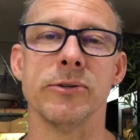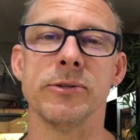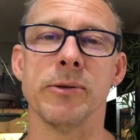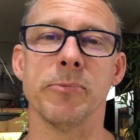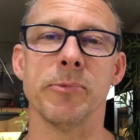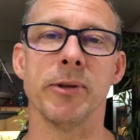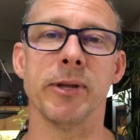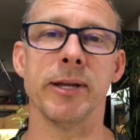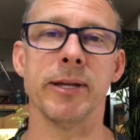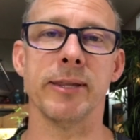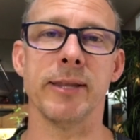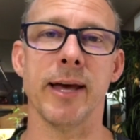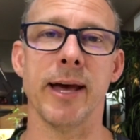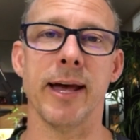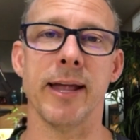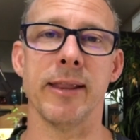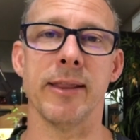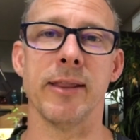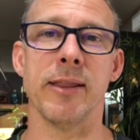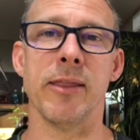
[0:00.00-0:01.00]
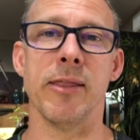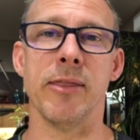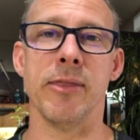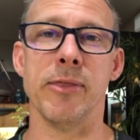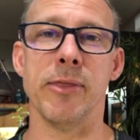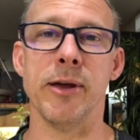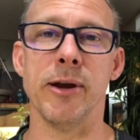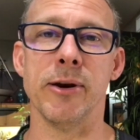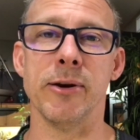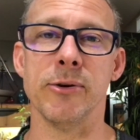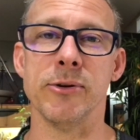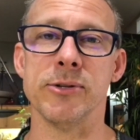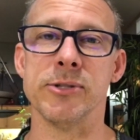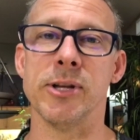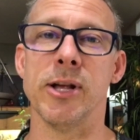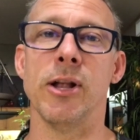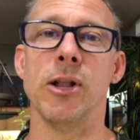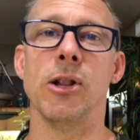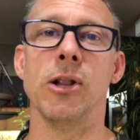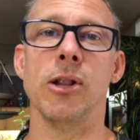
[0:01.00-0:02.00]
or something like that,
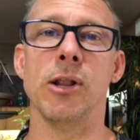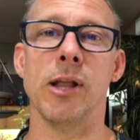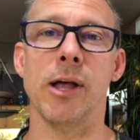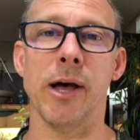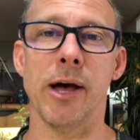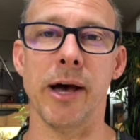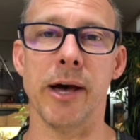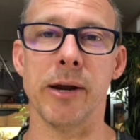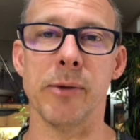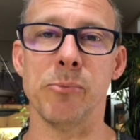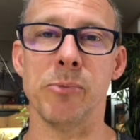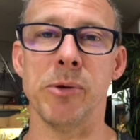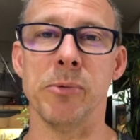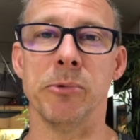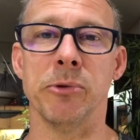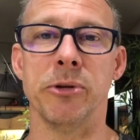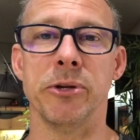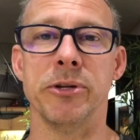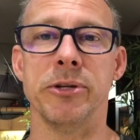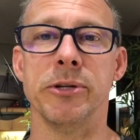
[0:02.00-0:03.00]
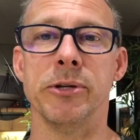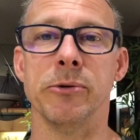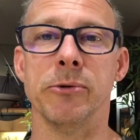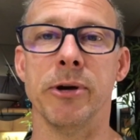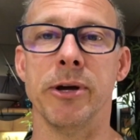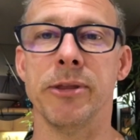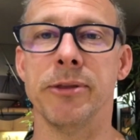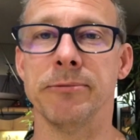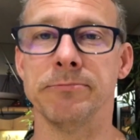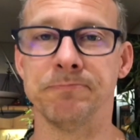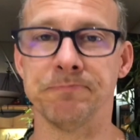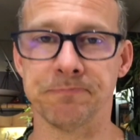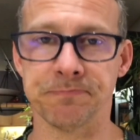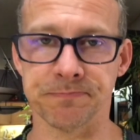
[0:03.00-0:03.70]
there's a lot of people to deal with.